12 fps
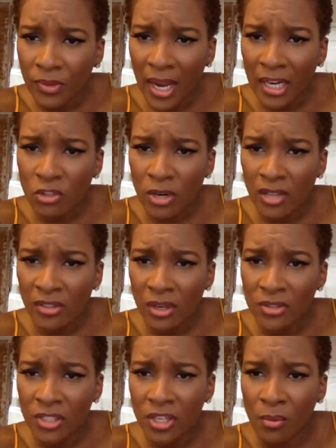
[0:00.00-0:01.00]
I attract
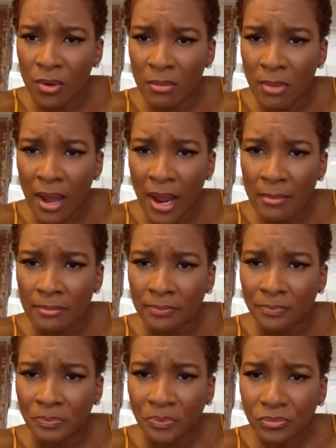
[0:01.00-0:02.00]
those that don't want to buy,
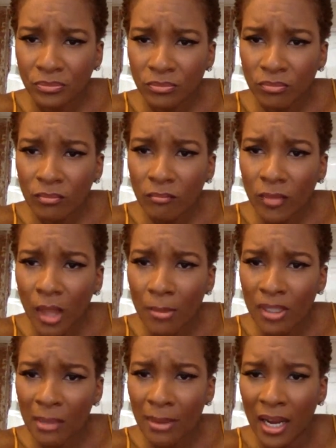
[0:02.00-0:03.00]

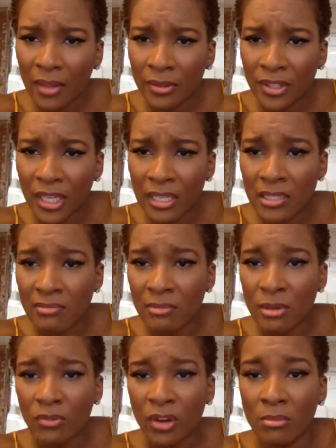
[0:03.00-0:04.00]
but they buy other things, live in
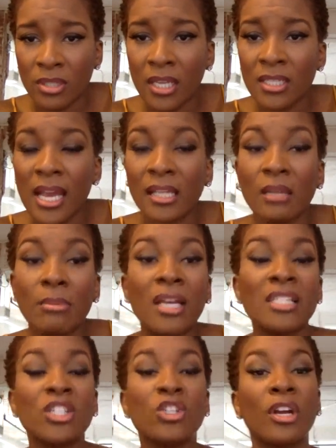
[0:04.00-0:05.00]
beautiful homes. Exactly,
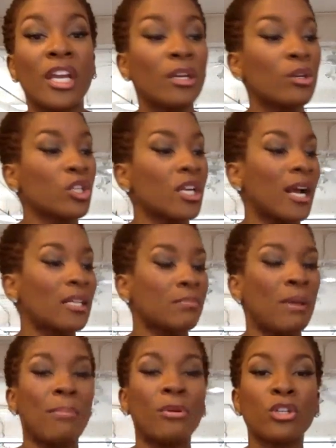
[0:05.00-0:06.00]
because it's your energy, guys.
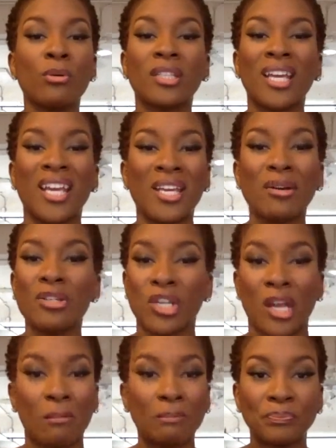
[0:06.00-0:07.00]
People do with their
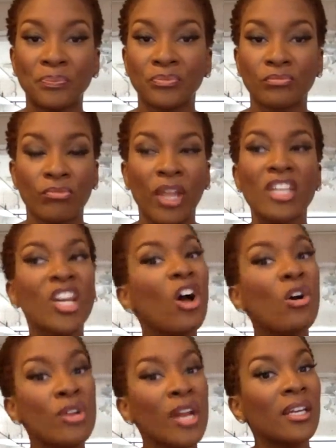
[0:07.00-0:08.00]
energy. They
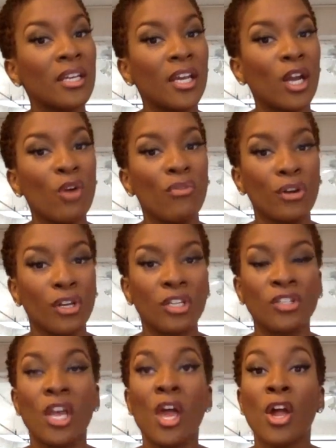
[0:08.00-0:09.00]
know who they can get over
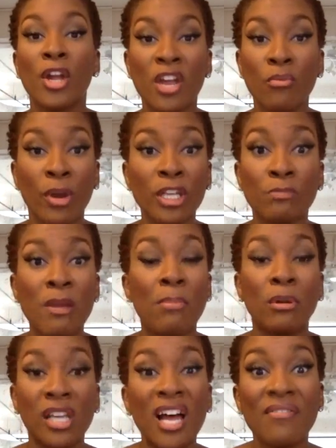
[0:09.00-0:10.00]
because rich
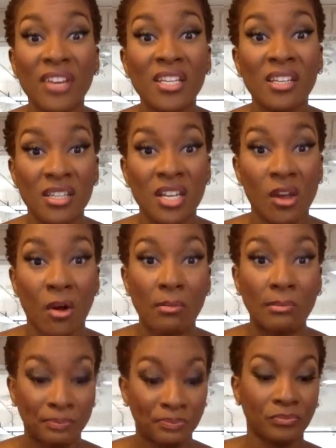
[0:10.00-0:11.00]
people love getting a deal.
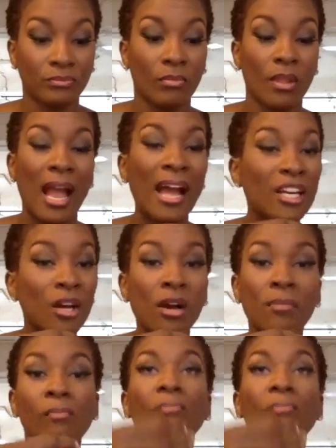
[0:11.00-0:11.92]
I know.